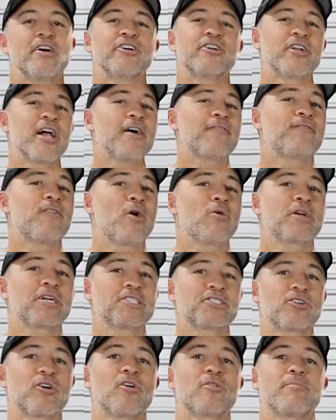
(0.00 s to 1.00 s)
You're not
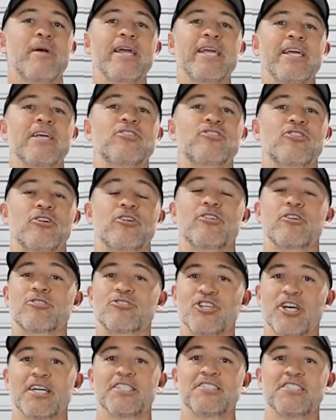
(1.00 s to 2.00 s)
focused on making sure your
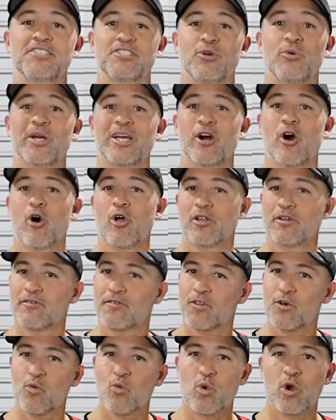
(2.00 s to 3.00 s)
chest is doing all
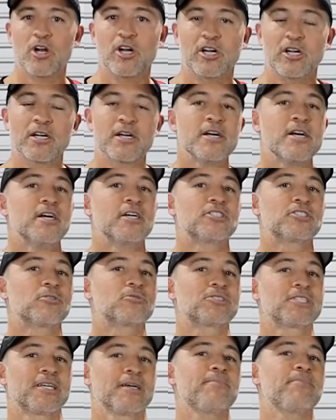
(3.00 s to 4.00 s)
of the work. So
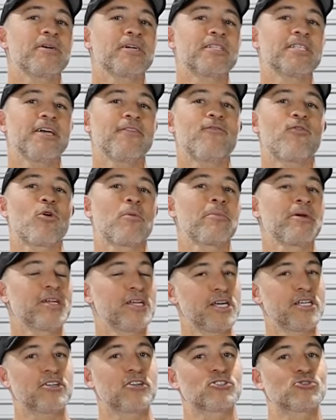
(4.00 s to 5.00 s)
typically for
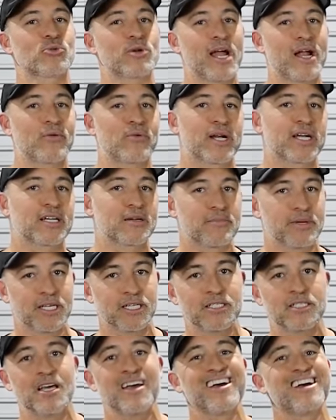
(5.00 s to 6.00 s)
beginners, what I
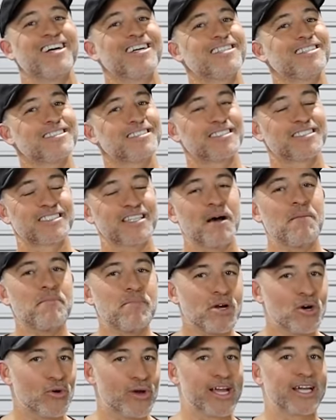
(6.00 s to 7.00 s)
recommend,
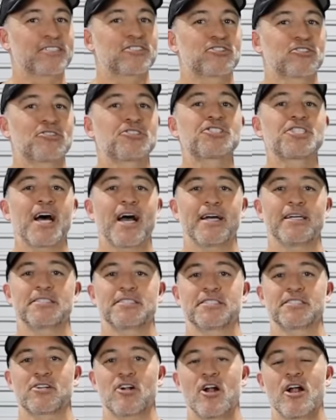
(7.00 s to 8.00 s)
dumbbell
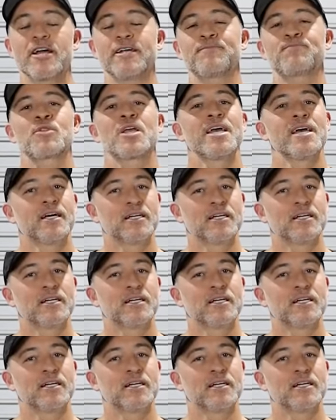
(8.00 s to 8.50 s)
exercises, all right?